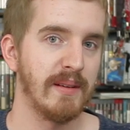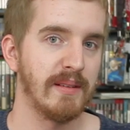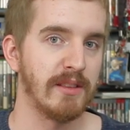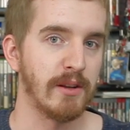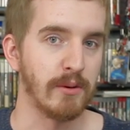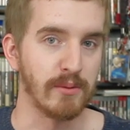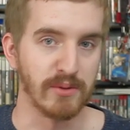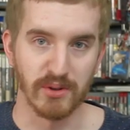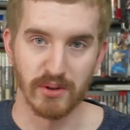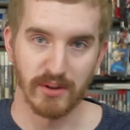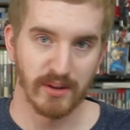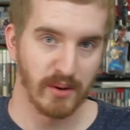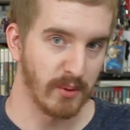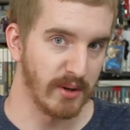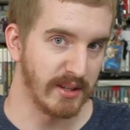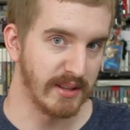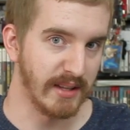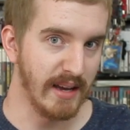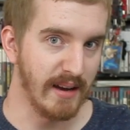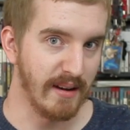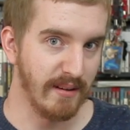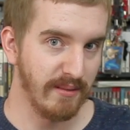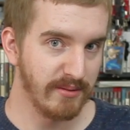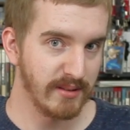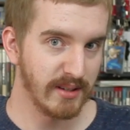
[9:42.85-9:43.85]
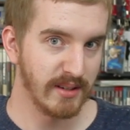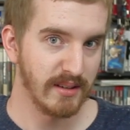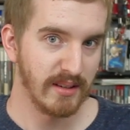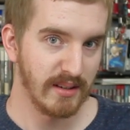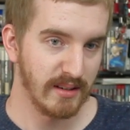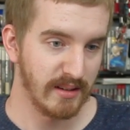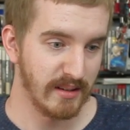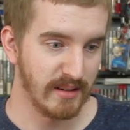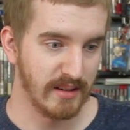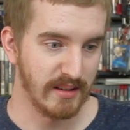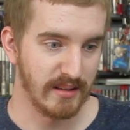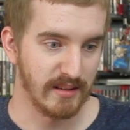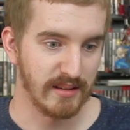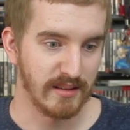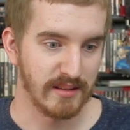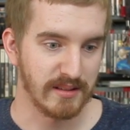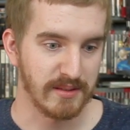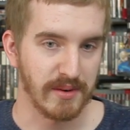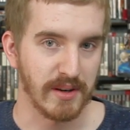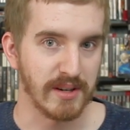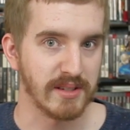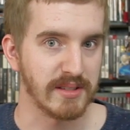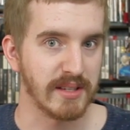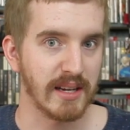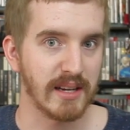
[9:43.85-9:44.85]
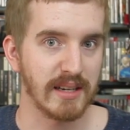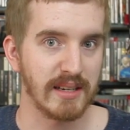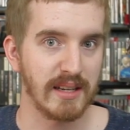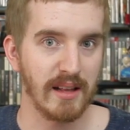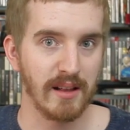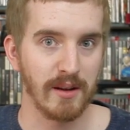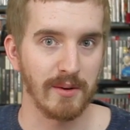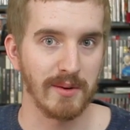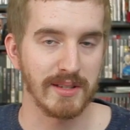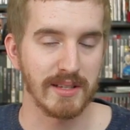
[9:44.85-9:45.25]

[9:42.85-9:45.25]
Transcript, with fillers: There was only one left and as far as I could tell,